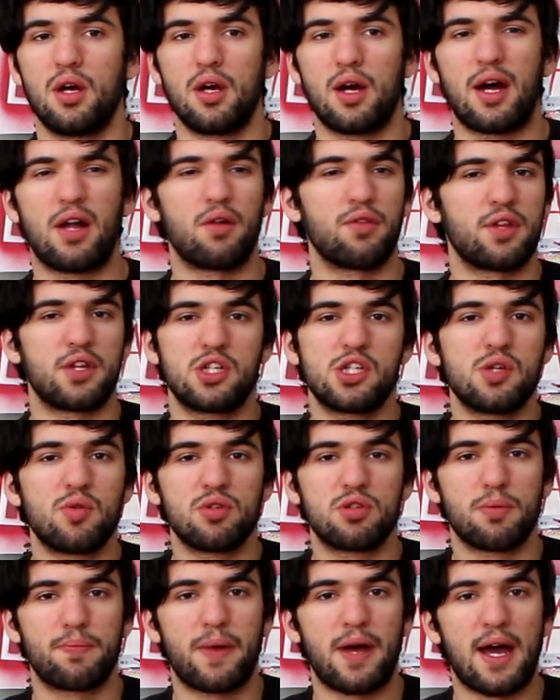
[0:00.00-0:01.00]
I don't think she
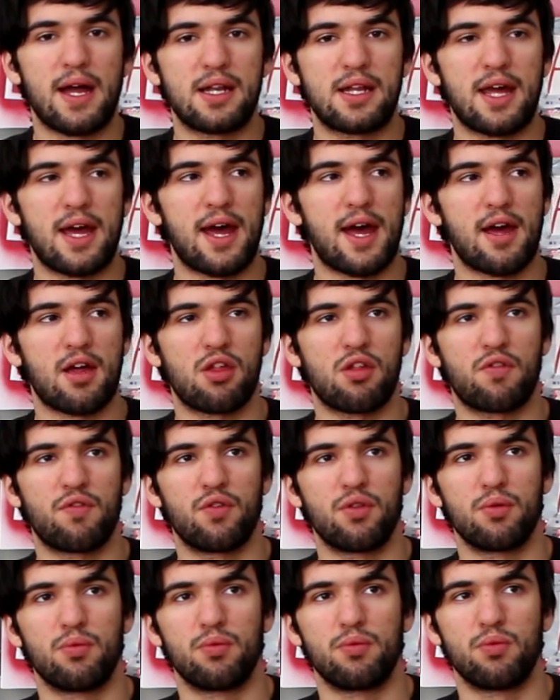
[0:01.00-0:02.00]
was a bad cast
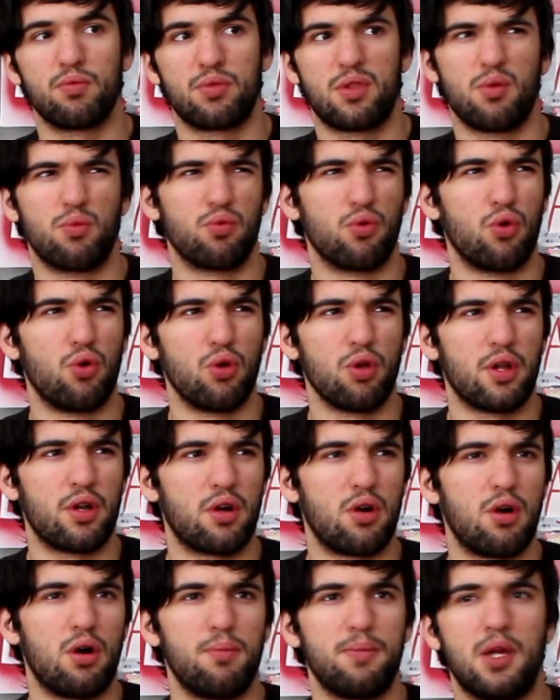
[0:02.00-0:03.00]
for the role at all.